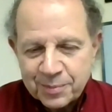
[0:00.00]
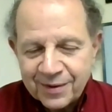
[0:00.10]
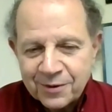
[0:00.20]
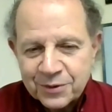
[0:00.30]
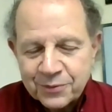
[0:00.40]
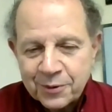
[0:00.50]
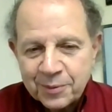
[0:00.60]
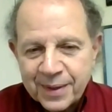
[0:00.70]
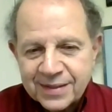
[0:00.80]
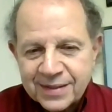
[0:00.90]
goes forward
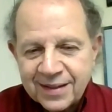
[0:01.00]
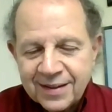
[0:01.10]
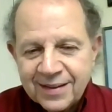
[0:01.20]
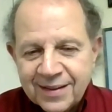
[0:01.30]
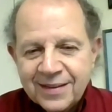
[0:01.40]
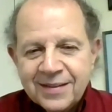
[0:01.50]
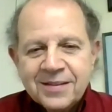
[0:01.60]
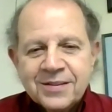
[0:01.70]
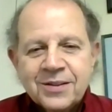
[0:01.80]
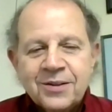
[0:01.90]
past that.
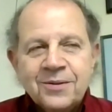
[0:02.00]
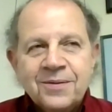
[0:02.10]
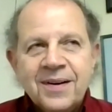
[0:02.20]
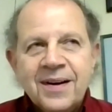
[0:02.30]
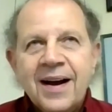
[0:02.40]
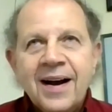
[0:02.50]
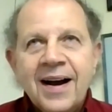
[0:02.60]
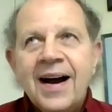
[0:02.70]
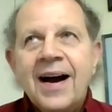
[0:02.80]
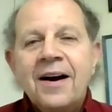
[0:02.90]
So
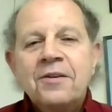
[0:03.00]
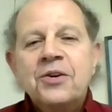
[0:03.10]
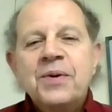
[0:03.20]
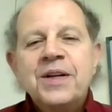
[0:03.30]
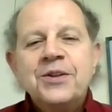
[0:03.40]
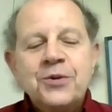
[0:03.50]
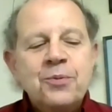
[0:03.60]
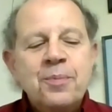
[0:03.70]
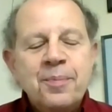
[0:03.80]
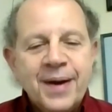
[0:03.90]
how do we
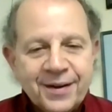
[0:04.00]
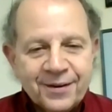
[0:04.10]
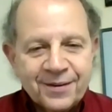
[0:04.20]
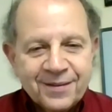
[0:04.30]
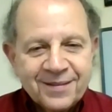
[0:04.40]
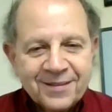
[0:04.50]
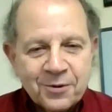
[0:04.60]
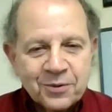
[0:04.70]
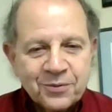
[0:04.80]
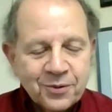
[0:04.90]
do better
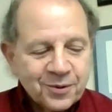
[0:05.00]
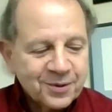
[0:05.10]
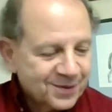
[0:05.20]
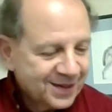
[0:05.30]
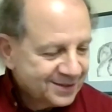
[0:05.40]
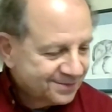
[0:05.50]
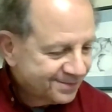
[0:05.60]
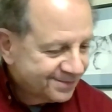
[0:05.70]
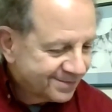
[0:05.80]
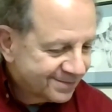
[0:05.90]
going forward, right?
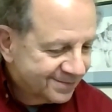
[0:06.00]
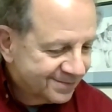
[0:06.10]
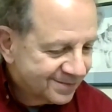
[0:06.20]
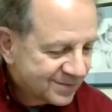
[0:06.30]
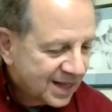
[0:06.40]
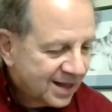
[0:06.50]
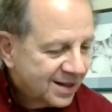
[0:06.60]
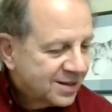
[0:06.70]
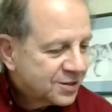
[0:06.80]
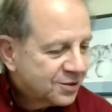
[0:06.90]

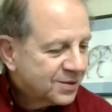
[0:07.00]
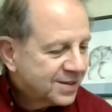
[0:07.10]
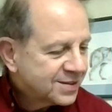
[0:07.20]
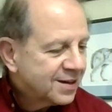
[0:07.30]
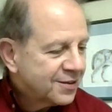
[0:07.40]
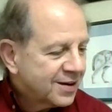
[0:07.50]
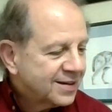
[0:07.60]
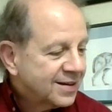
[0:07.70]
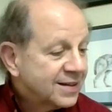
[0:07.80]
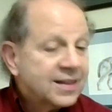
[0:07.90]
So here's a thought:
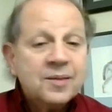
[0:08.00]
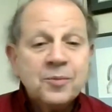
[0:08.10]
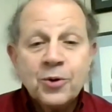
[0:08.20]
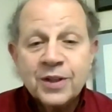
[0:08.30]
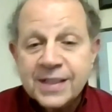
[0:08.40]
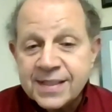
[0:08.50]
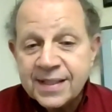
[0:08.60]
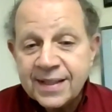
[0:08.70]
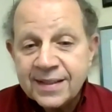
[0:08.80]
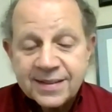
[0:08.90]
a little more
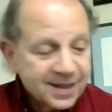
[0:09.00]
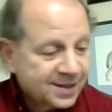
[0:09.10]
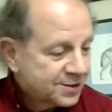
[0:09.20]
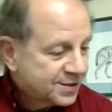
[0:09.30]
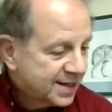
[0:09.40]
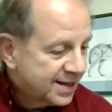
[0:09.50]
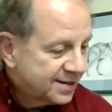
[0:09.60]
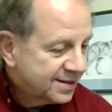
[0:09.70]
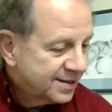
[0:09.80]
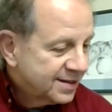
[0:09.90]
listening to
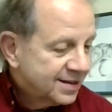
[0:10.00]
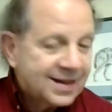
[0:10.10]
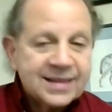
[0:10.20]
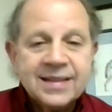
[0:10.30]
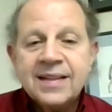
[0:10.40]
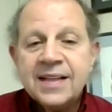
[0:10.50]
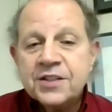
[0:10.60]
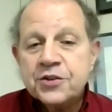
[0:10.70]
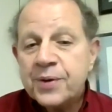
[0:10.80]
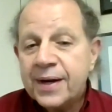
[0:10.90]
understand, a little
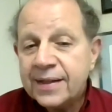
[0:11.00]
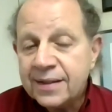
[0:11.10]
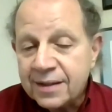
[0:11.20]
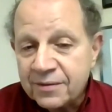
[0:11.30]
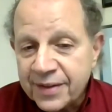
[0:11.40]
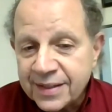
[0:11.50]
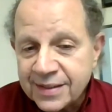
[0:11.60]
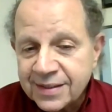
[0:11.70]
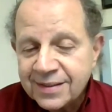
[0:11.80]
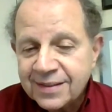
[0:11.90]
less trying to
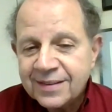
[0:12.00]
convince.